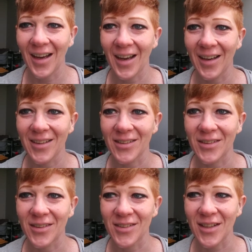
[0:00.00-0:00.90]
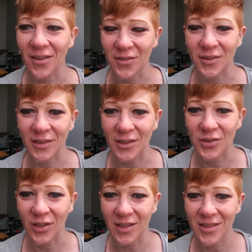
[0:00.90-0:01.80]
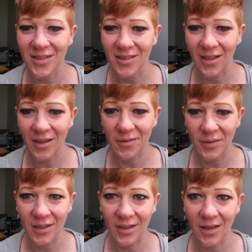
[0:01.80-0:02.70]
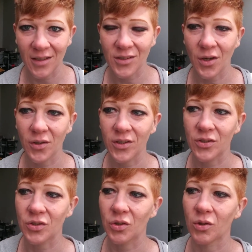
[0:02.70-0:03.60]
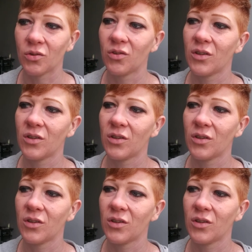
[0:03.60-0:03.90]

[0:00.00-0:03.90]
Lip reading: I can definitely trust that he has all control.